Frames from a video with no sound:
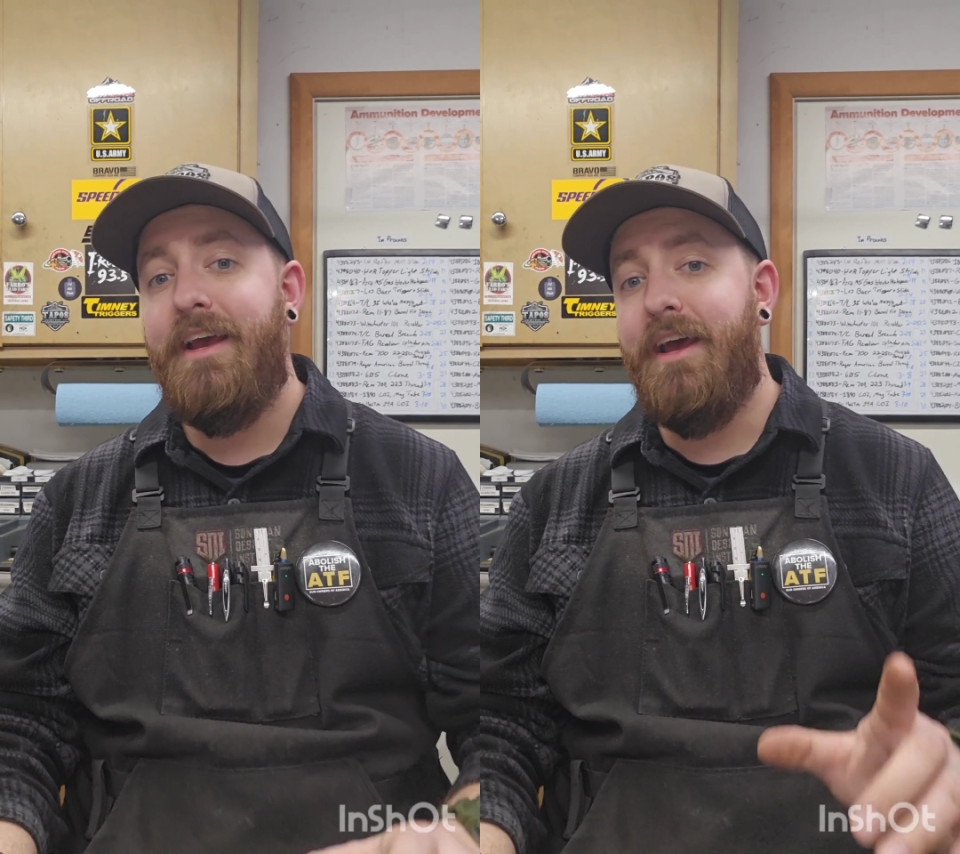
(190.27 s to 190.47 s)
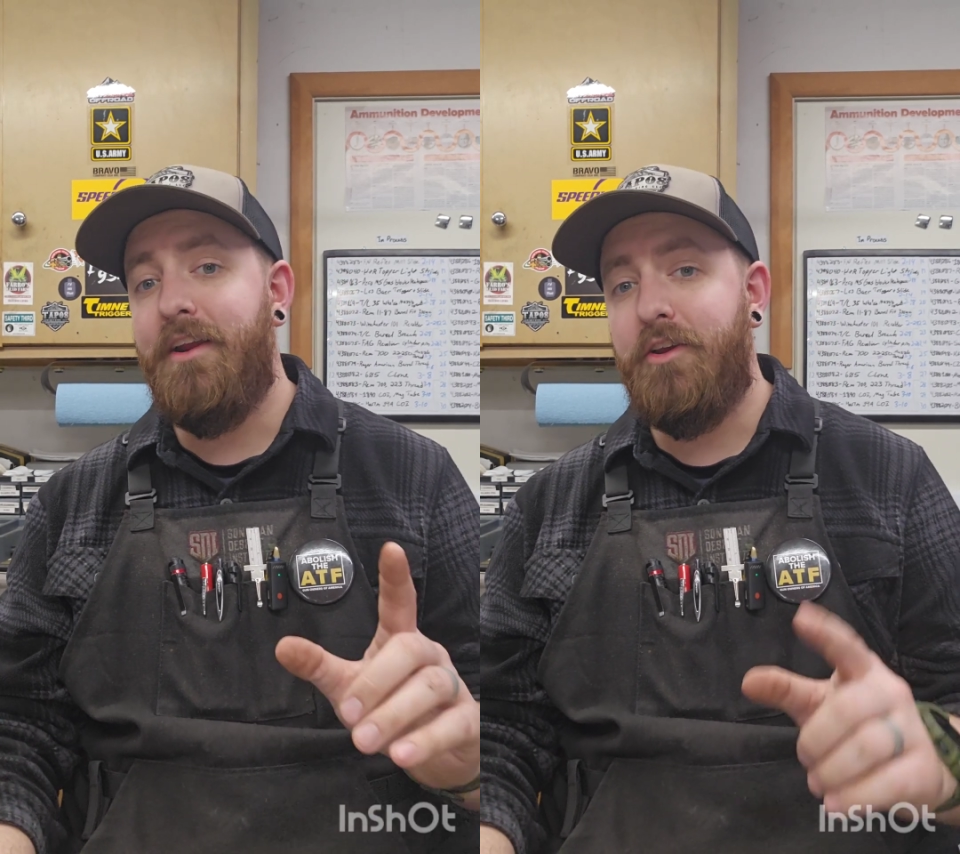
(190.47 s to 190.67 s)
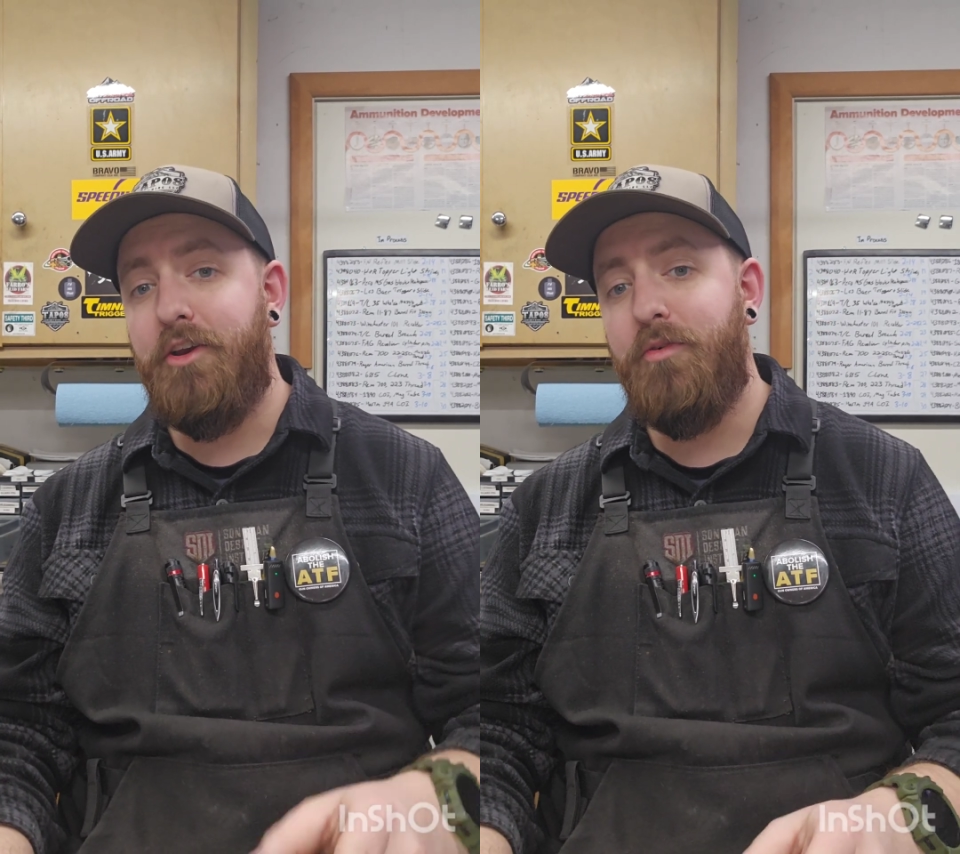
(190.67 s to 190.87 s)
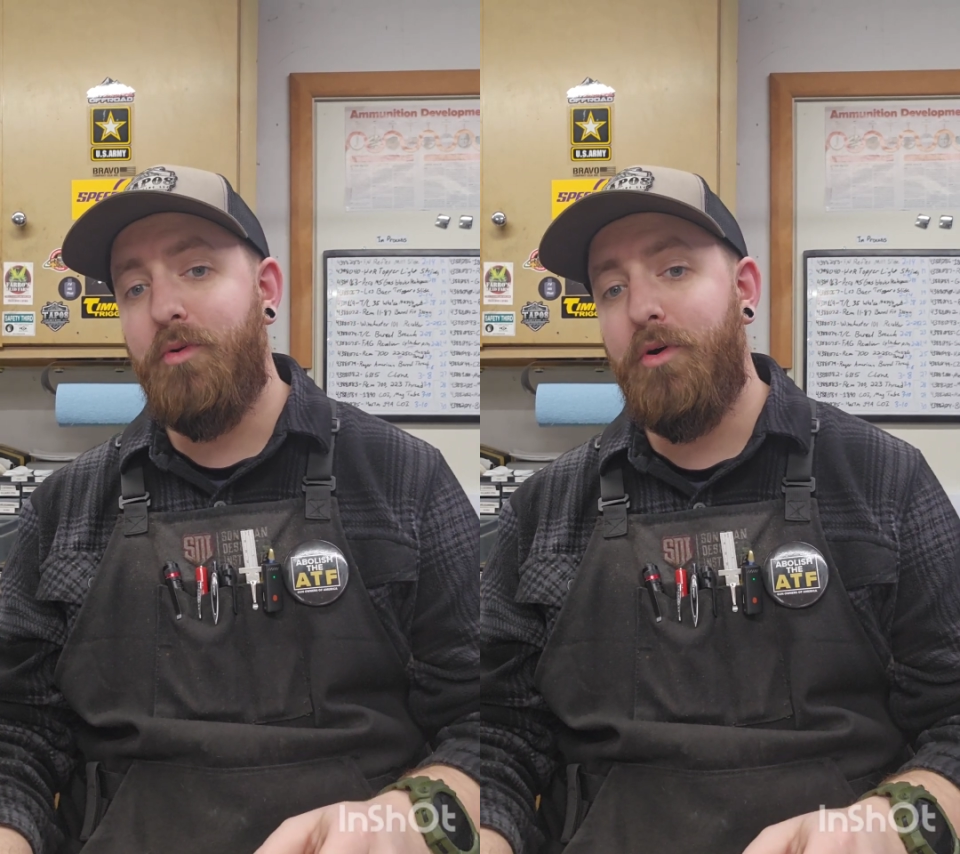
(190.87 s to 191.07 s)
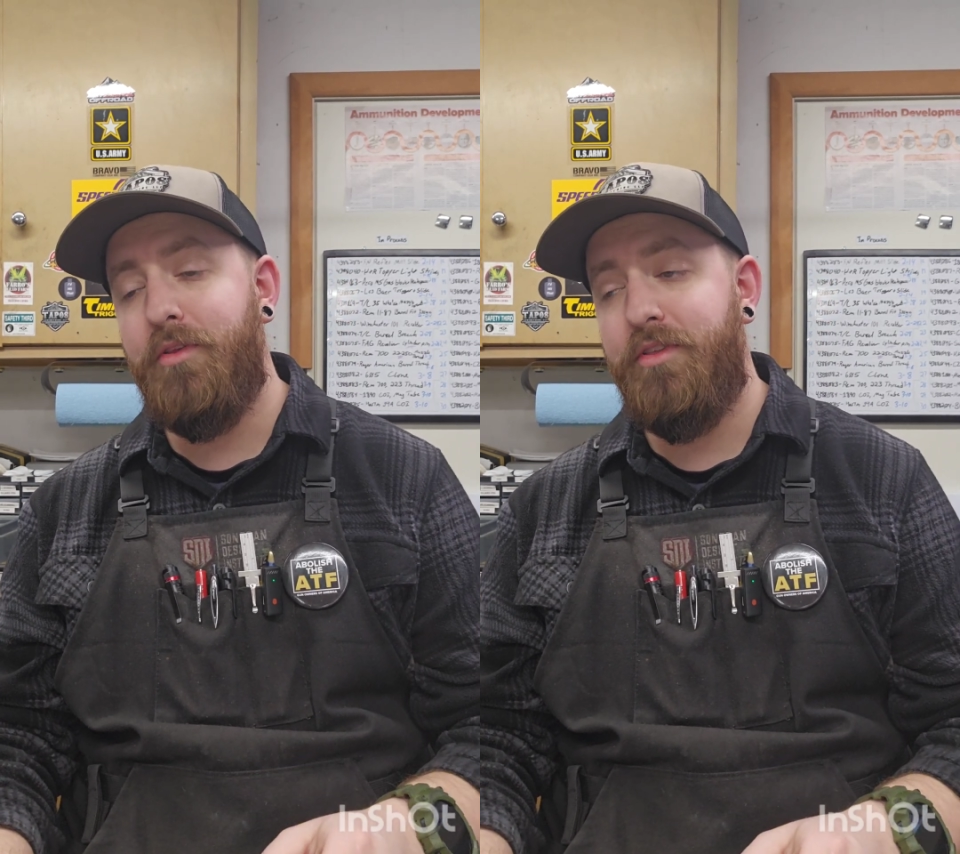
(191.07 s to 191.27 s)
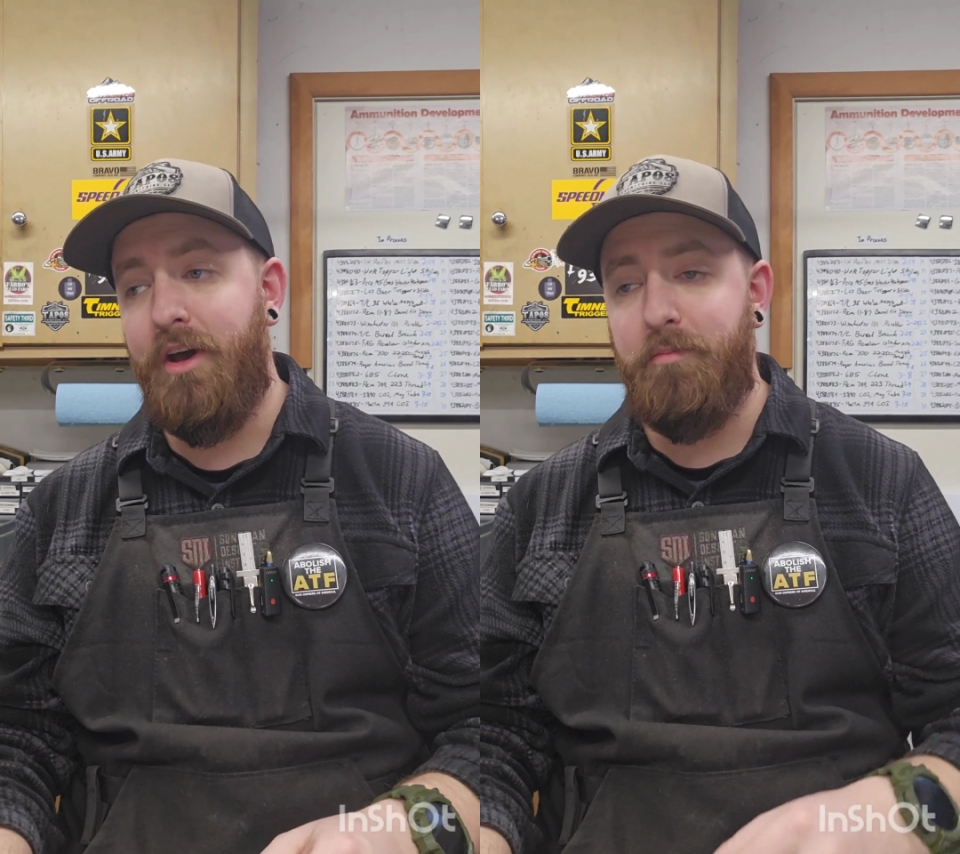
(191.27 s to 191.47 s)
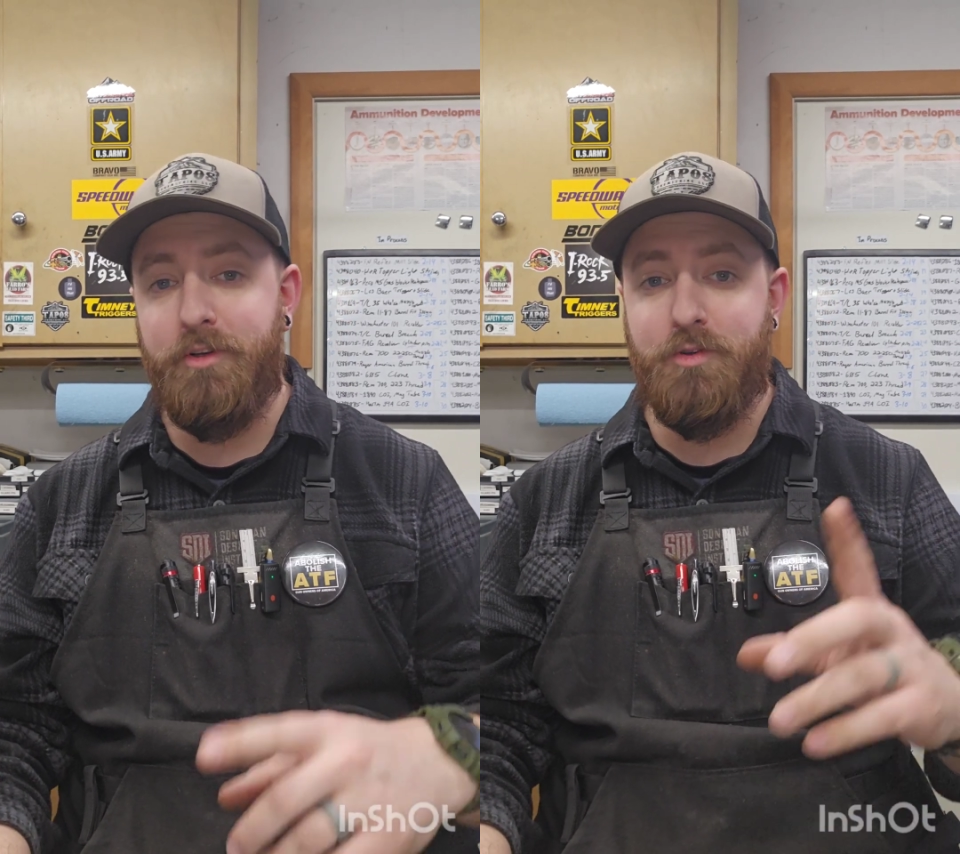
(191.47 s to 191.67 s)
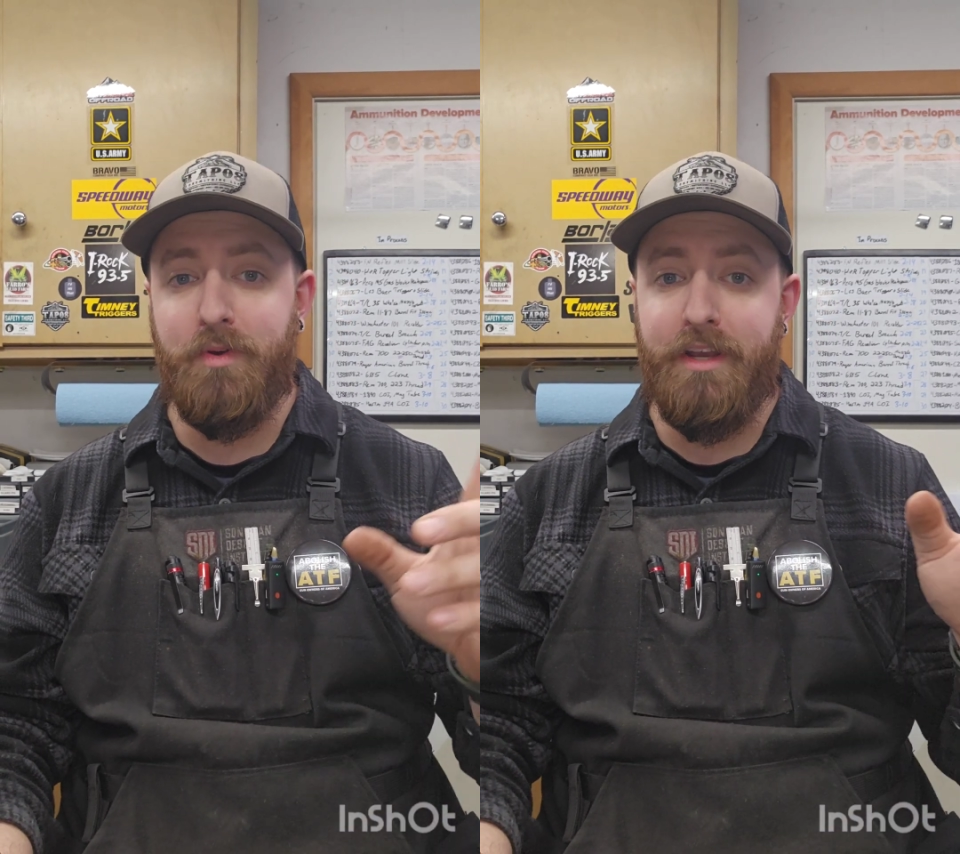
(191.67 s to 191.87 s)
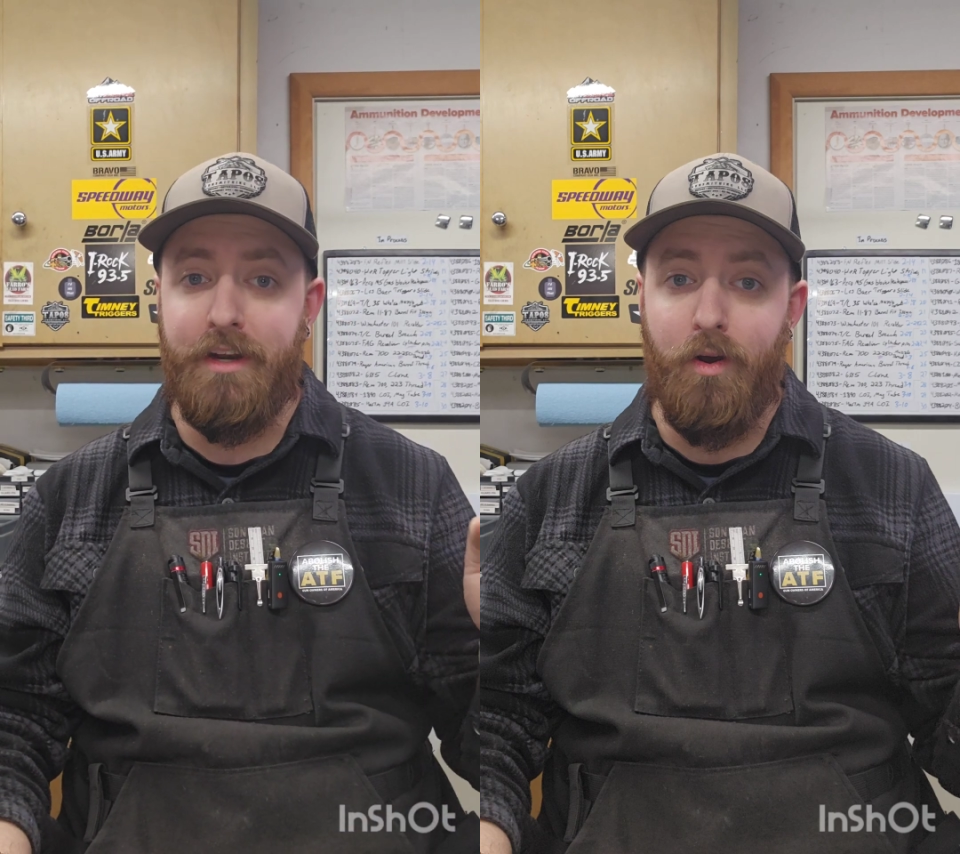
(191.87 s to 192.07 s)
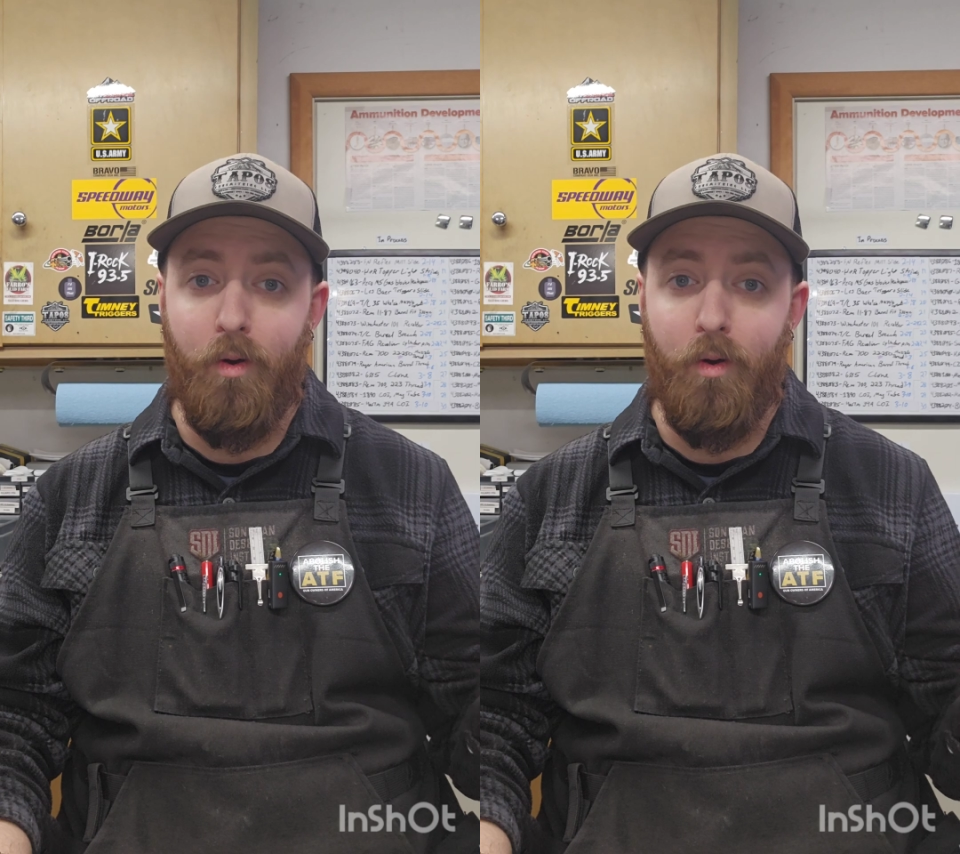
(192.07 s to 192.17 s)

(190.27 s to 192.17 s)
And a good rule of thumb between